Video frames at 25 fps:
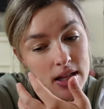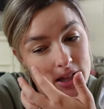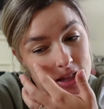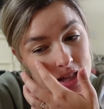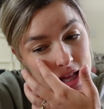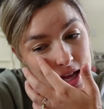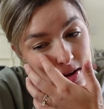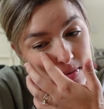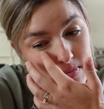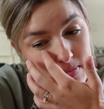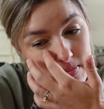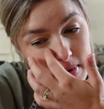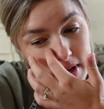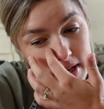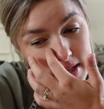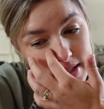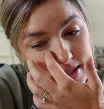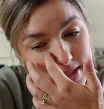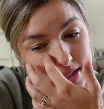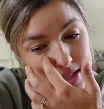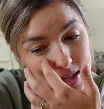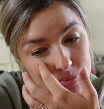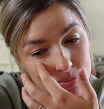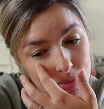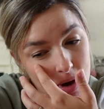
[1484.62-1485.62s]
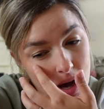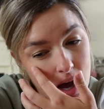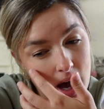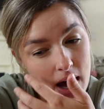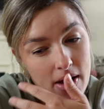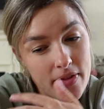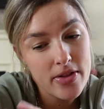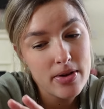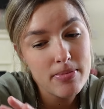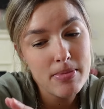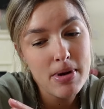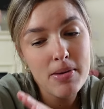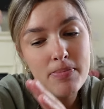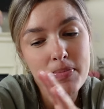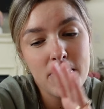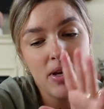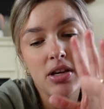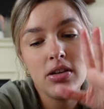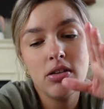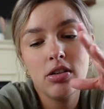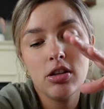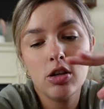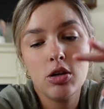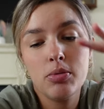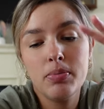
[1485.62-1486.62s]
That might seem odd. There might be
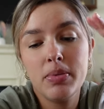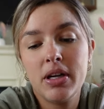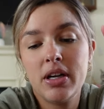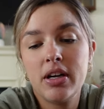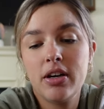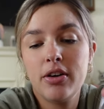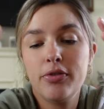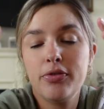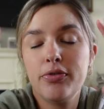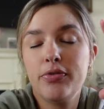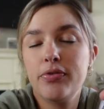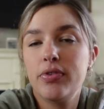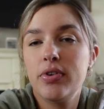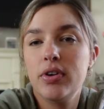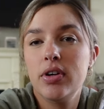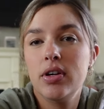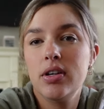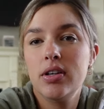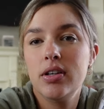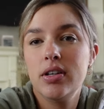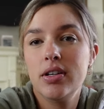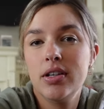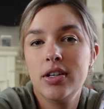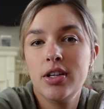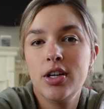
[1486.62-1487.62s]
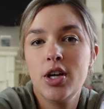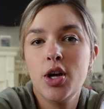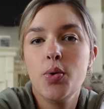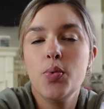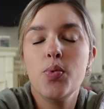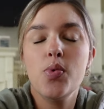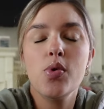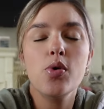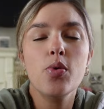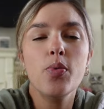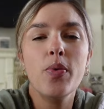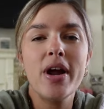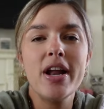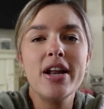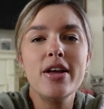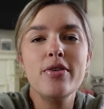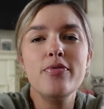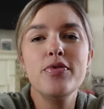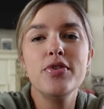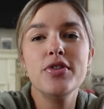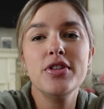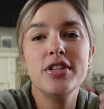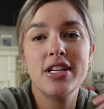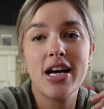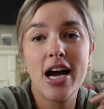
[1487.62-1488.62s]
a little bit of we were waiting
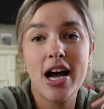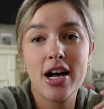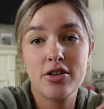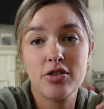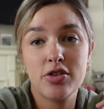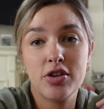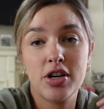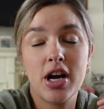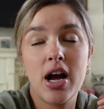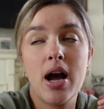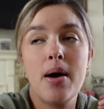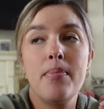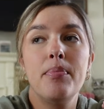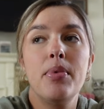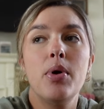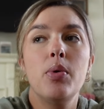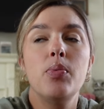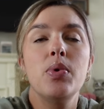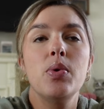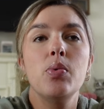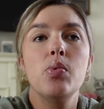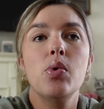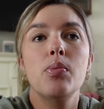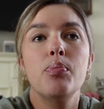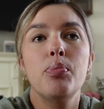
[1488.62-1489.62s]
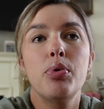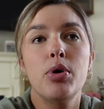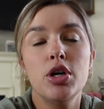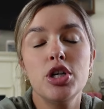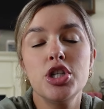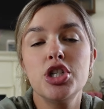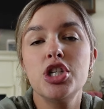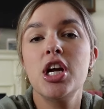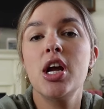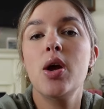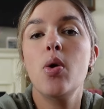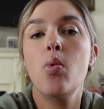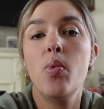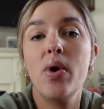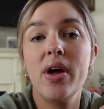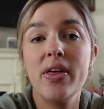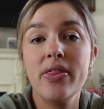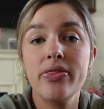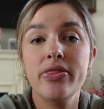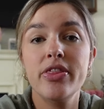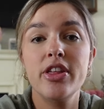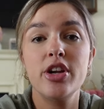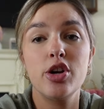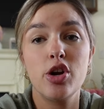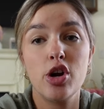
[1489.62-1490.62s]
for the doctor to come, but we were pushing
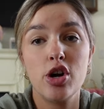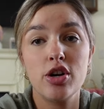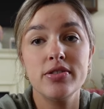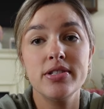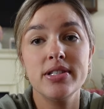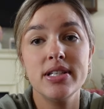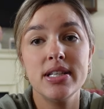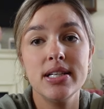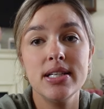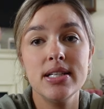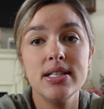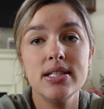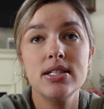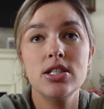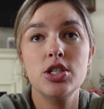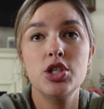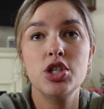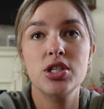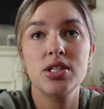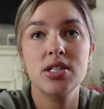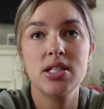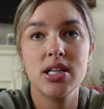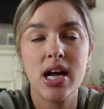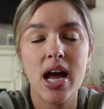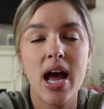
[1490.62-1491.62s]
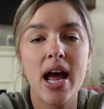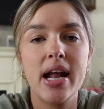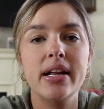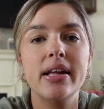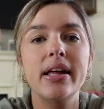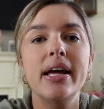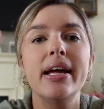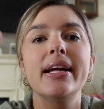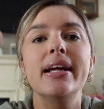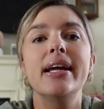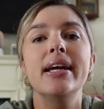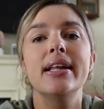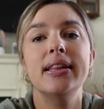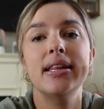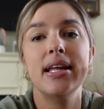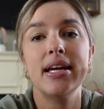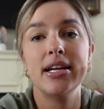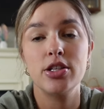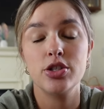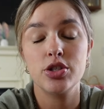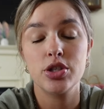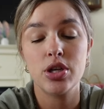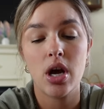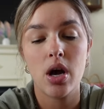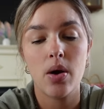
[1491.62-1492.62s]
with the nurses just to kind of like get
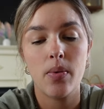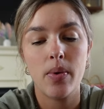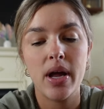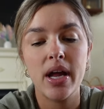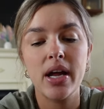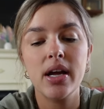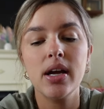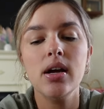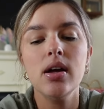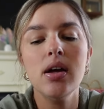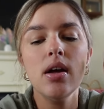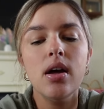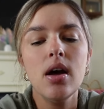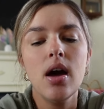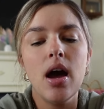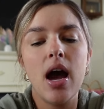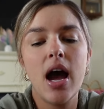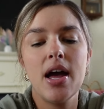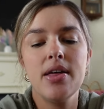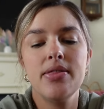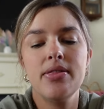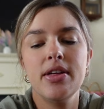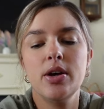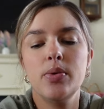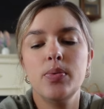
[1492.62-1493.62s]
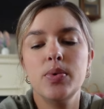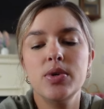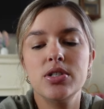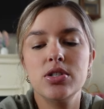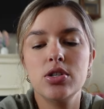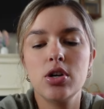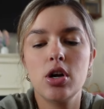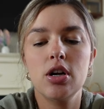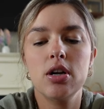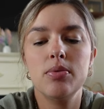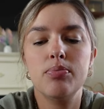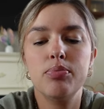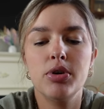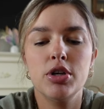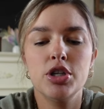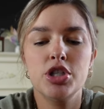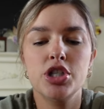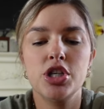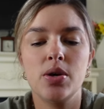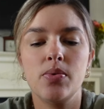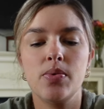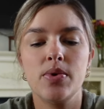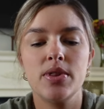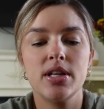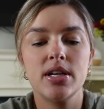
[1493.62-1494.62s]
things going. I think we started
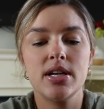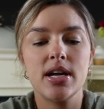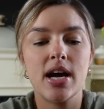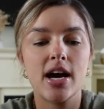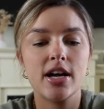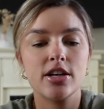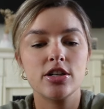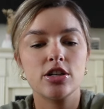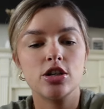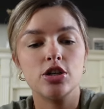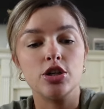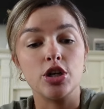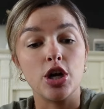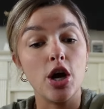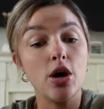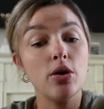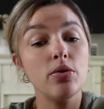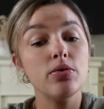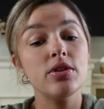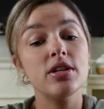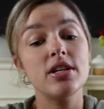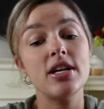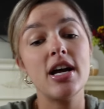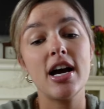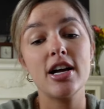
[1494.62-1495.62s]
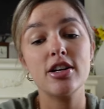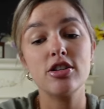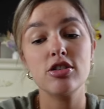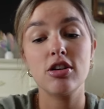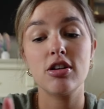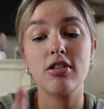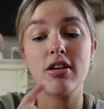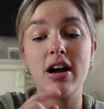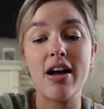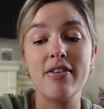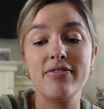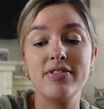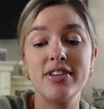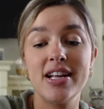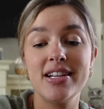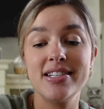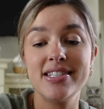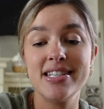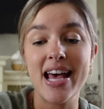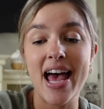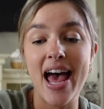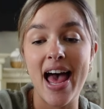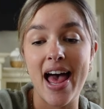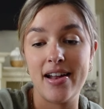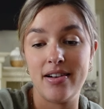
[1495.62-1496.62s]
pushing when the doctor, no, the doctor arrived at
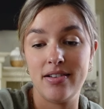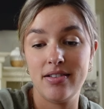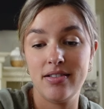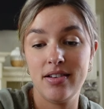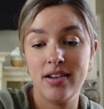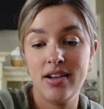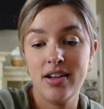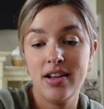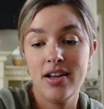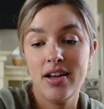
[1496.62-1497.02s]
10.